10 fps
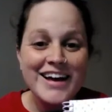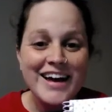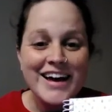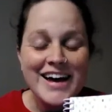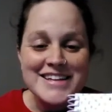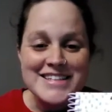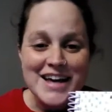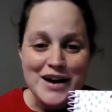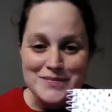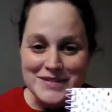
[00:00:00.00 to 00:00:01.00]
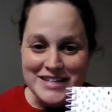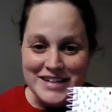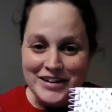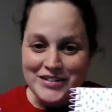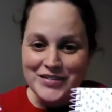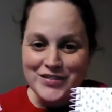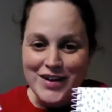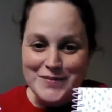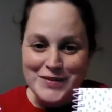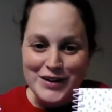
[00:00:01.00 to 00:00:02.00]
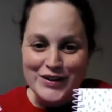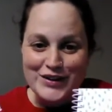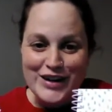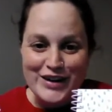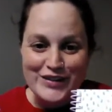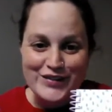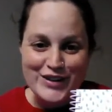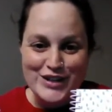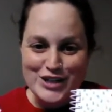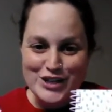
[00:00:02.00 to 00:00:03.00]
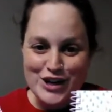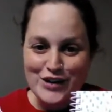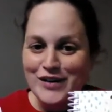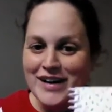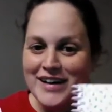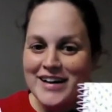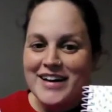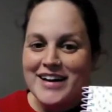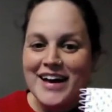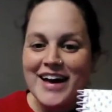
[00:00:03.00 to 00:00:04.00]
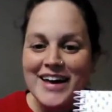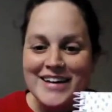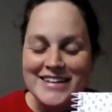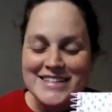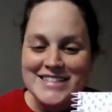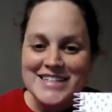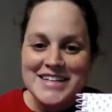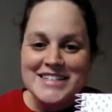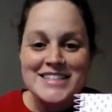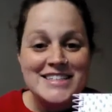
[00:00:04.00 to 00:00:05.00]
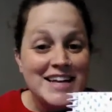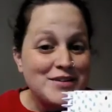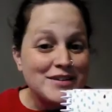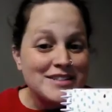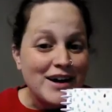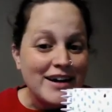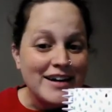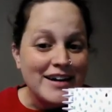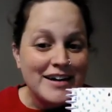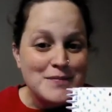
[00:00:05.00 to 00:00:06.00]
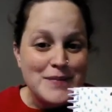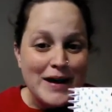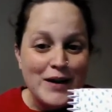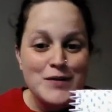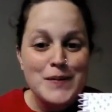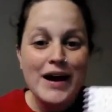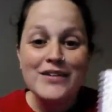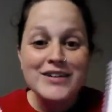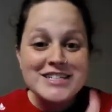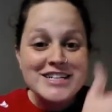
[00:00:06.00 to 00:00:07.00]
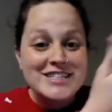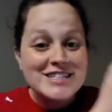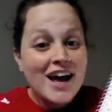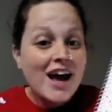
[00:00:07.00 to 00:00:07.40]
Hey guys, I'm Danielle from the Created for This show, and today we're talking about power sheets.